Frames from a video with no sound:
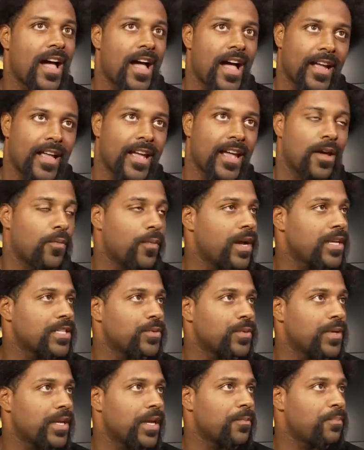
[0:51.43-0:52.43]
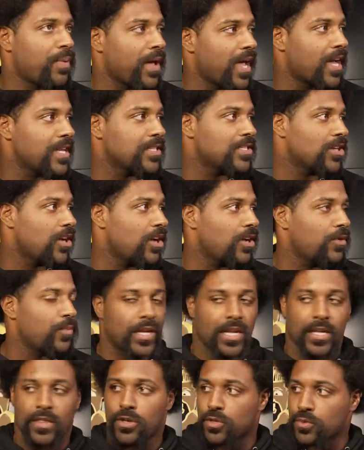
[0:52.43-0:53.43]
I can't wait till we get pads on,
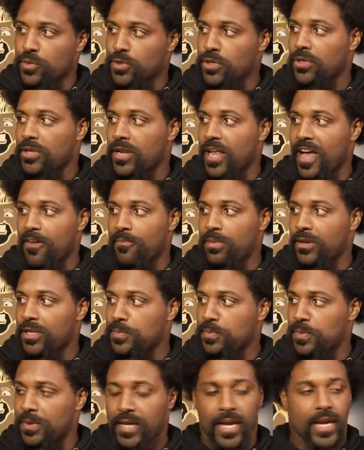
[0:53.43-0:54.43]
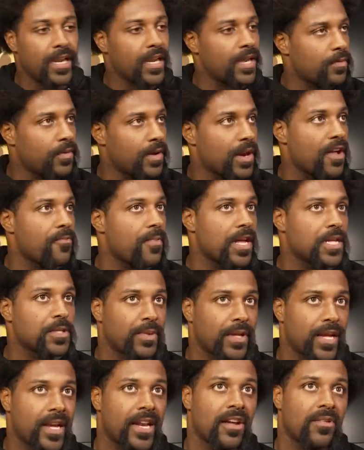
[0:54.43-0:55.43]
we get those real live bullets playing, and when everybody's
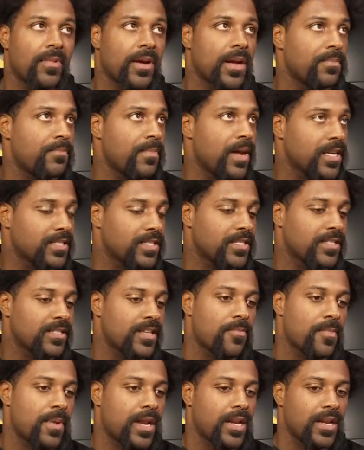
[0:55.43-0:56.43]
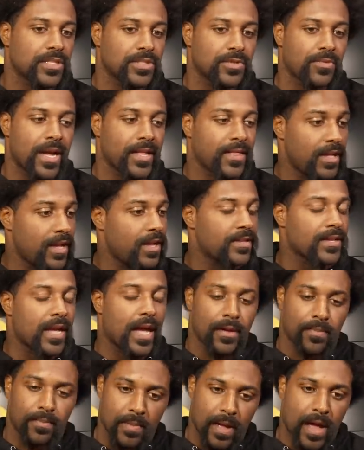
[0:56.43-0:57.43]
playing, everybody meshes, everybody does the right things,
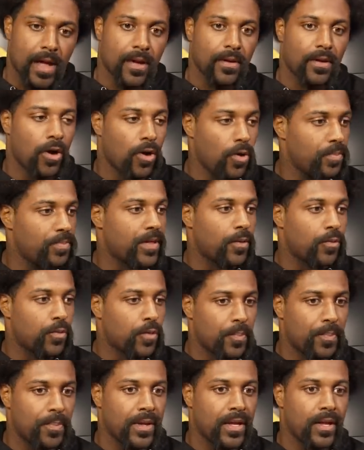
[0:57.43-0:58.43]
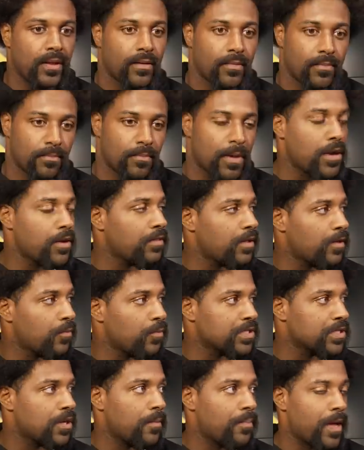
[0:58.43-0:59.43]
I hope that we'll be better than
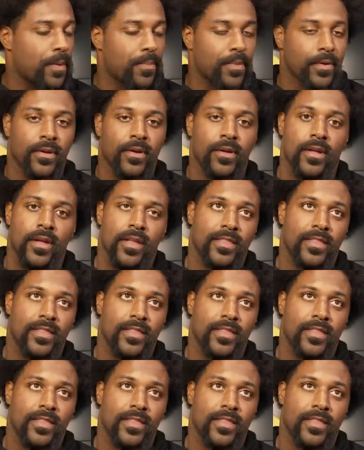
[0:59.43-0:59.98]
what's on paper.